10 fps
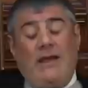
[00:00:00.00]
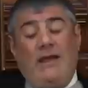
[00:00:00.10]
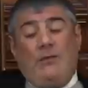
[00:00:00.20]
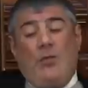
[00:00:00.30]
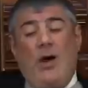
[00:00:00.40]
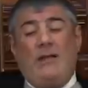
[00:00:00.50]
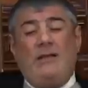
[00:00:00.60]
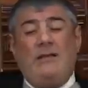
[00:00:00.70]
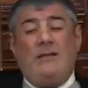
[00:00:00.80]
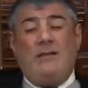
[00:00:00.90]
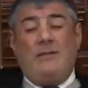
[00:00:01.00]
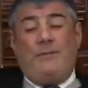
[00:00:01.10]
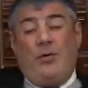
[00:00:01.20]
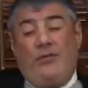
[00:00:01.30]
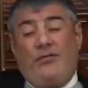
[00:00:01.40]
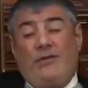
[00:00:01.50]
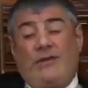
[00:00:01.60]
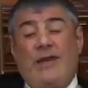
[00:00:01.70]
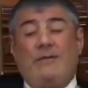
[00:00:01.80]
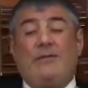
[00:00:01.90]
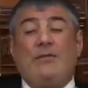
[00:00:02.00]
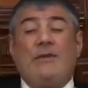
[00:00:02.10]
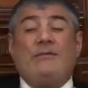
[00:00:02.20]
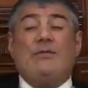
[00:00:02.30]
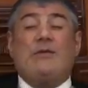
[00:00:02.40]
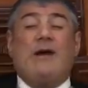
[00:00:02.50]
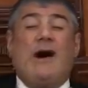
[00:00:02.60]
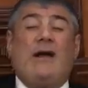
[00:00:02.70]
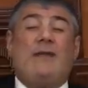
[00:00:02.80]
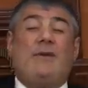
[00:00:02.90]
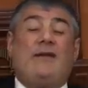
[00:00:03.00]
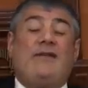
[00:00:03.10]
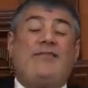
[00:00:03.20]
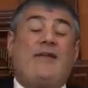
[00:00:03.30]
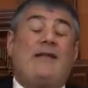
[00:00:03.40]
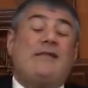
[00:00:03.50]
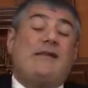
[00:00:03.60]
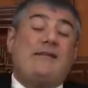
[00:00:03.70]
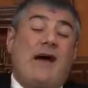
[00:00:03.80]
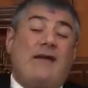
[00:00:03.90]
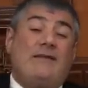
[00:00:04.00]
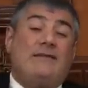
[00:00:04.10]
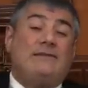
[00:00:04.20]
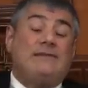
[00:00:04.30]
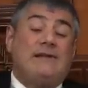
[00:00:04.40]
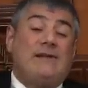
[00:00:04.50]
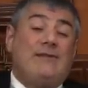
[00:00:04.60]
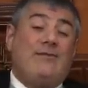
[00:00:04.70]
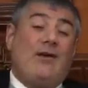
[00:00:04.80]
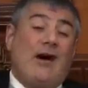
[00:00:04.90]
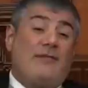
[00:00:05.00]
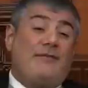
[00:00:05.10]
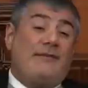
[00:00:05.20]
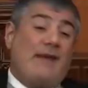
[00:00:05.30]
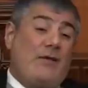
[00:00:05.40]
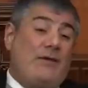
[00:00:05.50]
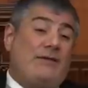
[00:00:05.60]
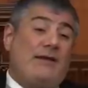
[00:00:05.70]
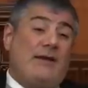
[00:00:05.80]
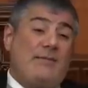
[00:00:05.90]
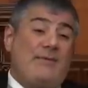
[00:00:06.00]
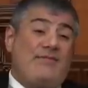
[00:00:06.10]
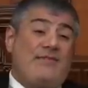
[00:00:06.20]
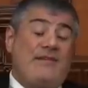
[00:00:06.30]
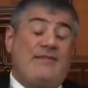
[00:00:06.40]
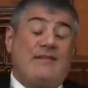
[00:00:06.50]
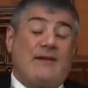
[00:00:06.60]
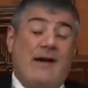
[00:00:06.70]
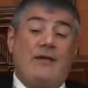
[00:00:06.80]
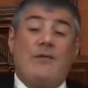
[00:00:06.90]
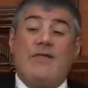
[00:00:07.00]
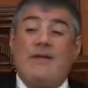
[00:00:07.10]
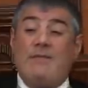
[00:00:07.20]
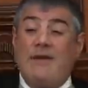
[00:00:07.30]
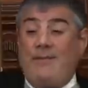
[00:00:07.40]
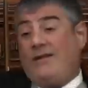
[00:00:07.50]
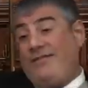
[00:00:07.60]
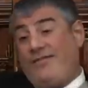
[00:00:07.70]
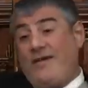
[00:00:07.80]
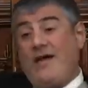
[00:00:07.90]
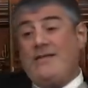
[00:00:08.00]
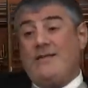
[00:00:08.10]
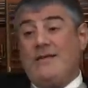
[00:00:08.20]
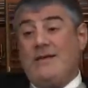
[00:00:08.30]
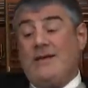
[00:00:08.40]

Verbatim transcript: And one person came to him to cry about his son that died. For half an hour, the Rebbe sits and cries with him about his son.